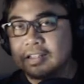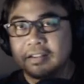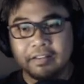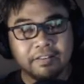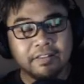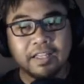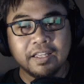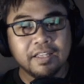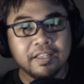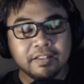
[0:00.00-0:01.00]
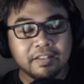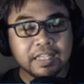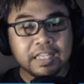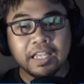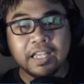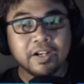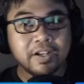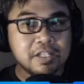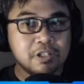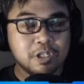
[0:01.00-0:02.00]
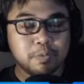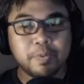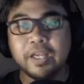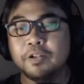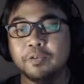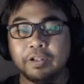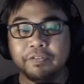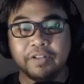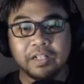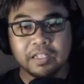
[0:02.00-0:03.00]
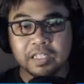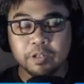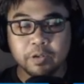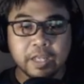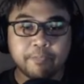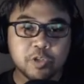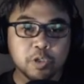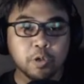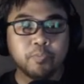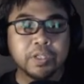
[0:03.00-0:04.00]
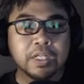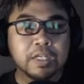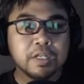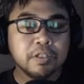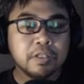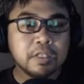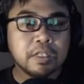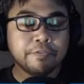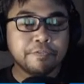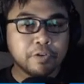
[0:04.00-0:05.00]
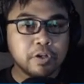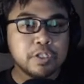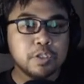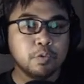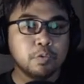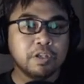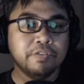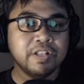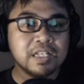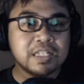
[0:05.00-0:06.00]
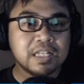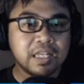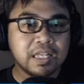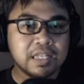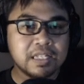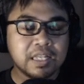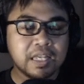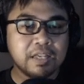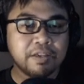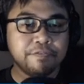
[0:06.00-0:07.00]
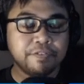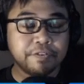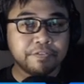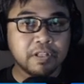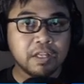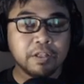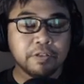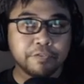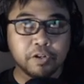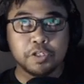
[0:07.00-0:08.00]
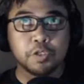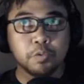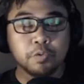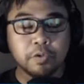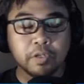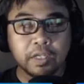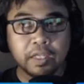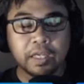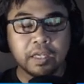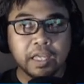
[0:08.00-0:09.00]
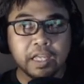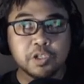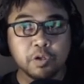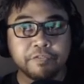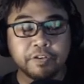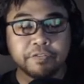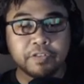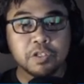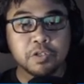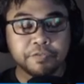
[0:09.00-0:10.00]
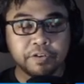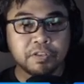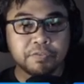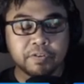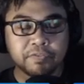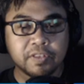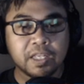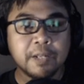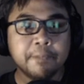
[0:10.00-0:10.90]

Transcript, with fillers: the the key here is to spend refills. Okay, so the first two refills is a fifth uh, first two uh, each of 50 so 50 50